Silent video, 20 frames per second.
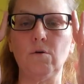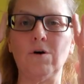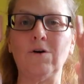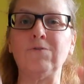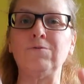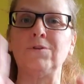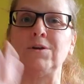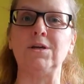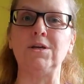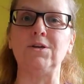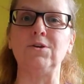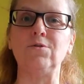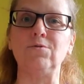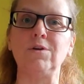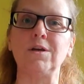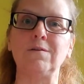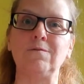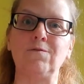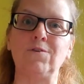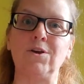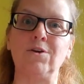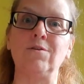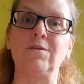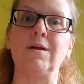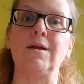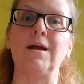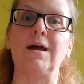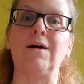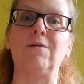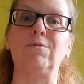Only you can figure
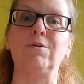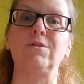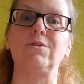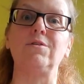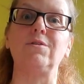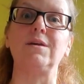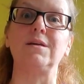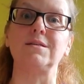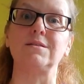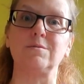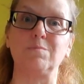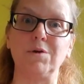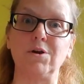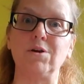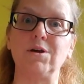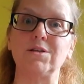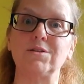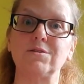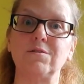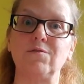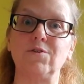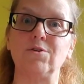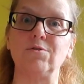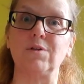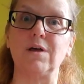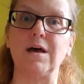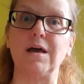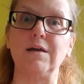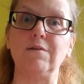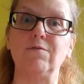that out with experience of your
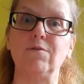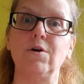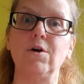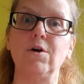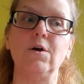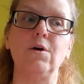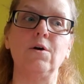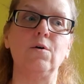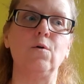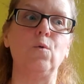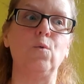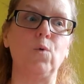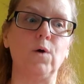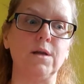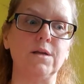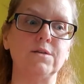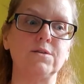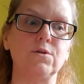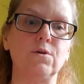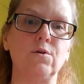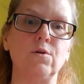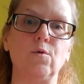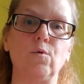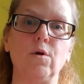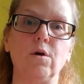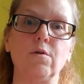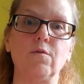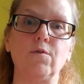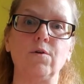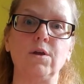life, what is going to
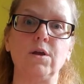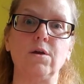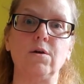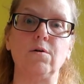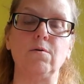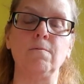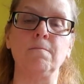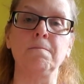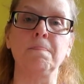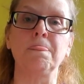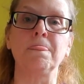work for you.